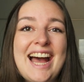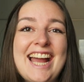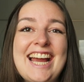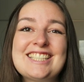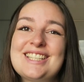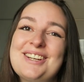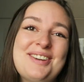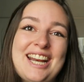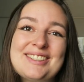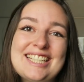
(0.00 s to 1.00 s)
Hi guys, what's up?
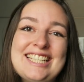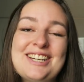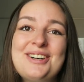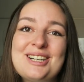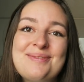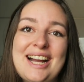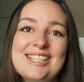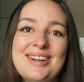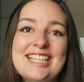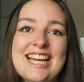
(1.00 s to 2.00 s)
My name is Lisa and welcome back
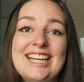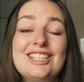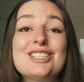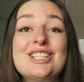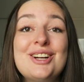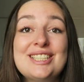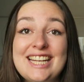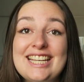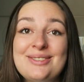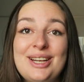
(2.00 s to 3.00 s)
to my channel. So in
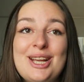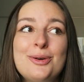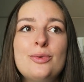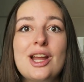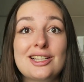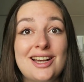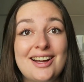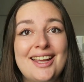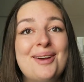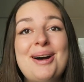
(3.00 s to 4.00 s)
today's video, we are
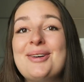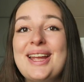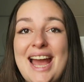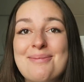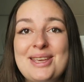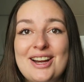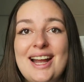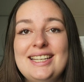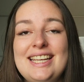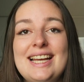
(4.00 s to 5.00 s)
talking about gap year
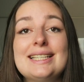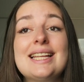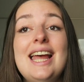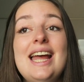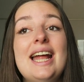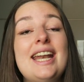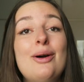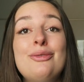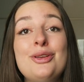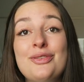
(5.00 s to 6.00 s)
ideas. Now,
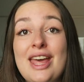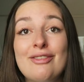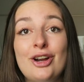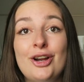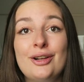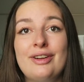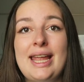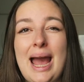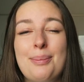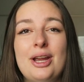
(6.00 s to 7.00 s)
if you've never heard of a
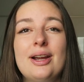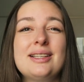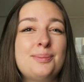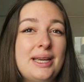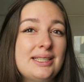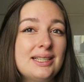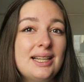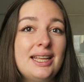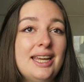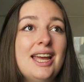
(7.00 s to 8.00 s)
gap year, it's
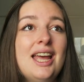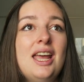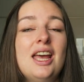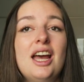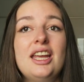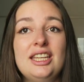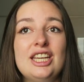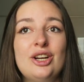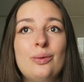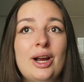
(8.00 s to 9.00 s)
basically a
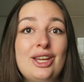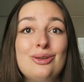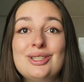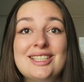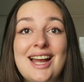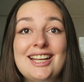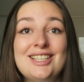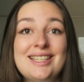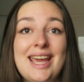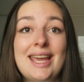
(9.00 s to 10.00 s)
year where you decide
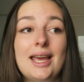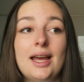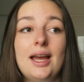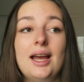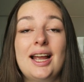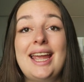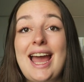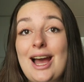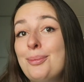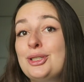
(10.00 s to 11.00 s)
to take a
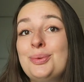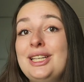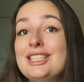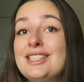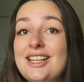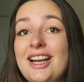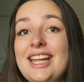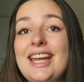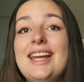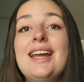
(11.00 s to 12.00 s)
gap between
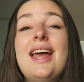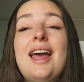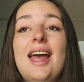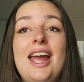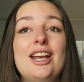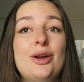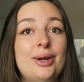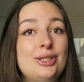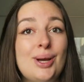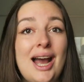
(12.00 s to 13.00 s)
studying and
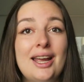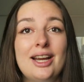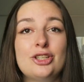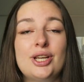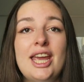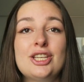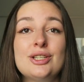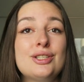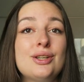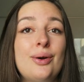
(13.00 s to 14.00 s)
going to higher
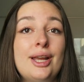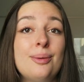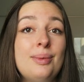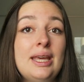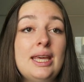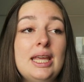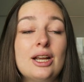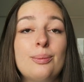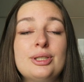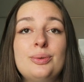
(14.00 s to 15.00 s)
education. So it can be
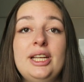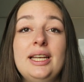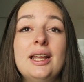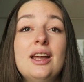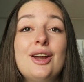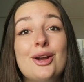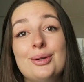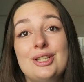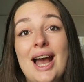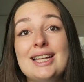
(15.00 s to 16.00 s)
either between
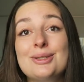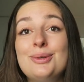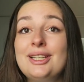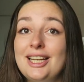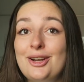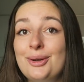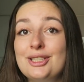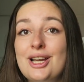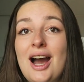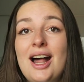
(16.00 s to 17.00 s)
going to high school and then going
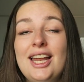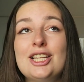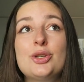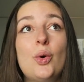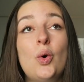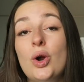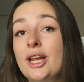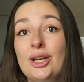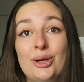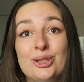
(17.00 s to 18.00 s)
to college, or
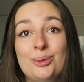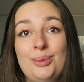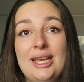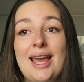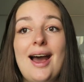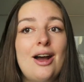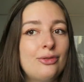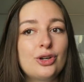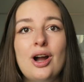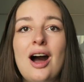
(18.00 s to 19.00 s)
it could also be
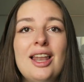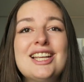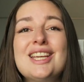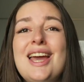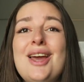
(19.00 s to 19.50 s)
after college.